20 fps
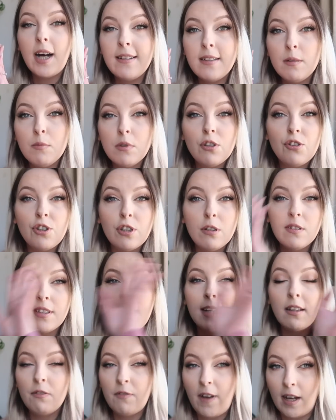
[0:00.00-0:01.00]
I didn't want to choose
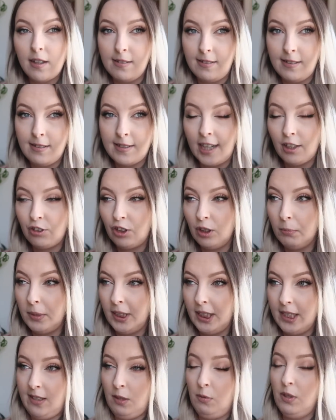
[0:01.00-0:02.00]
like the fantasy section
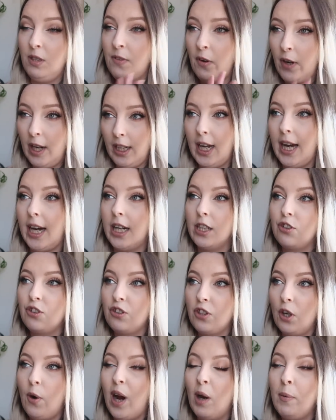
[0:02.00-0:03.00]
because it was very large,
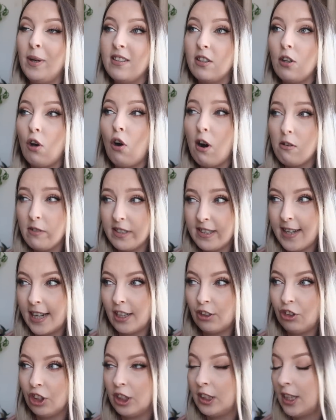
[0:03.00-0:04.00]
so I went to the horror
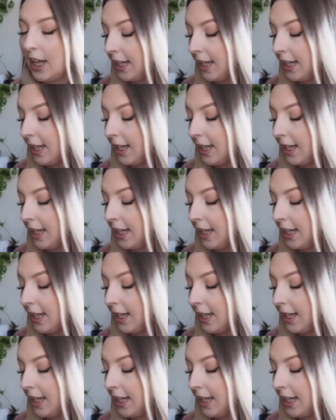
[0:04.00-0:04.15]
section,